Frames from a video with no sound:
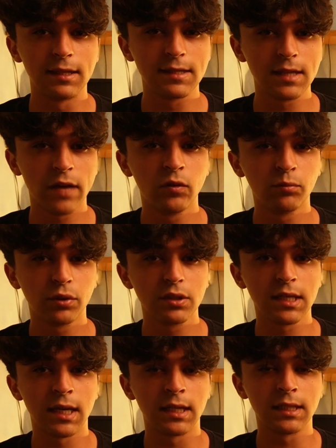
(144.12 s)

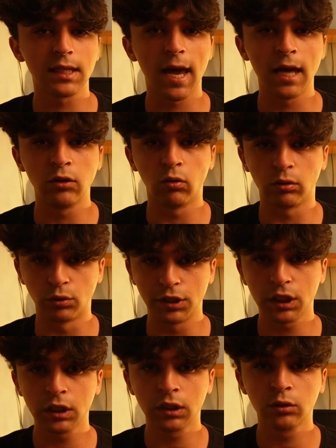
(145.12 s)
7% annual
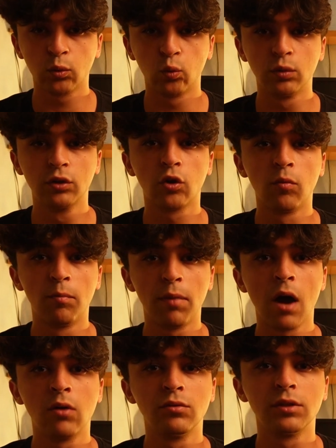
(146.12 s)
return would
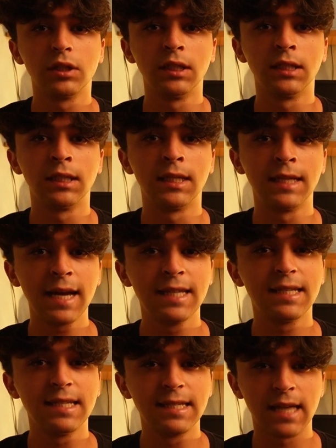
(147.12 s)
compound in a
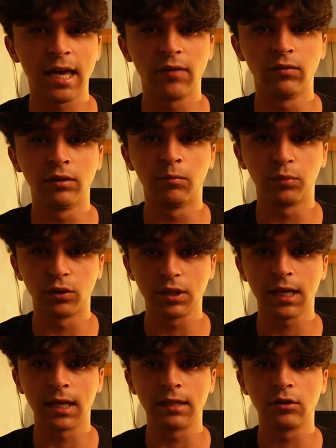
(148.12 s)

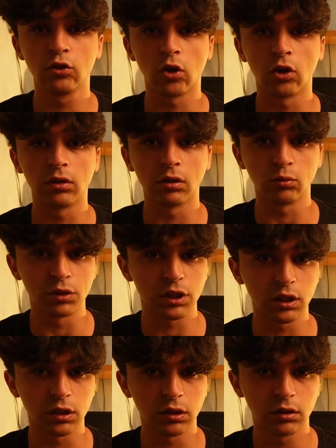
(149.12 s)
97% total
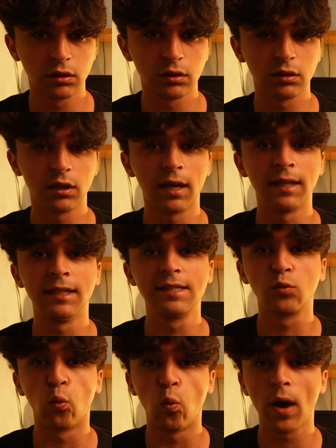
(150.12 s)
return. And
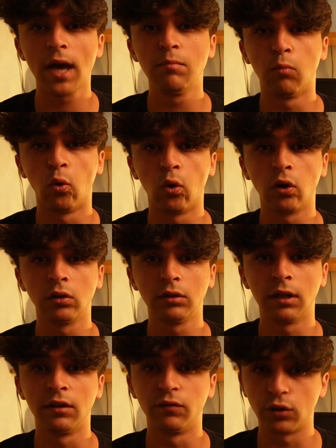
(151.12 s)
it's way more
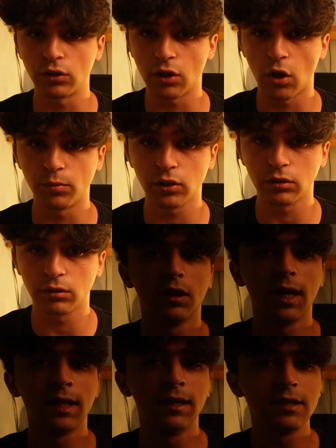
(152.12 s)
than first option.
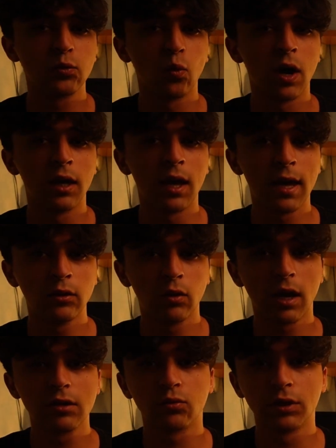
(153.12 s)
And that's why
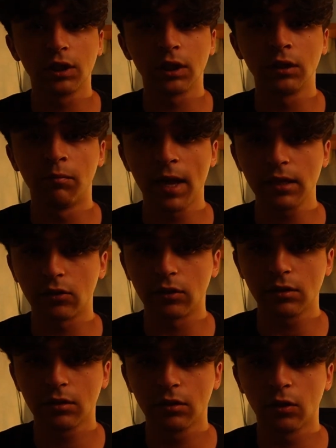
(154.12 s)
annualized return
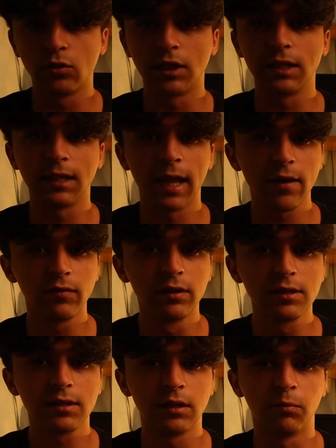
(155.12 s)
matters, because it
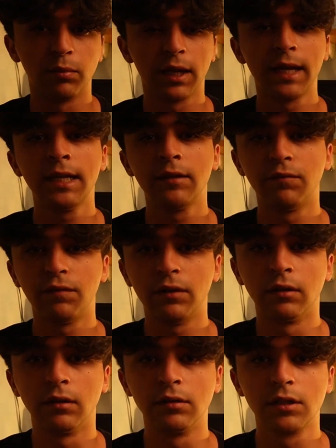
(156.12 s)
levels the playing
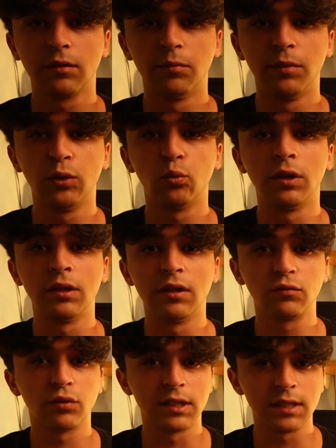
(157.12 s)
field between
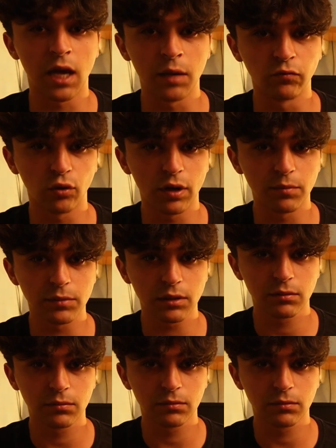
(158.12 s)
different time frames.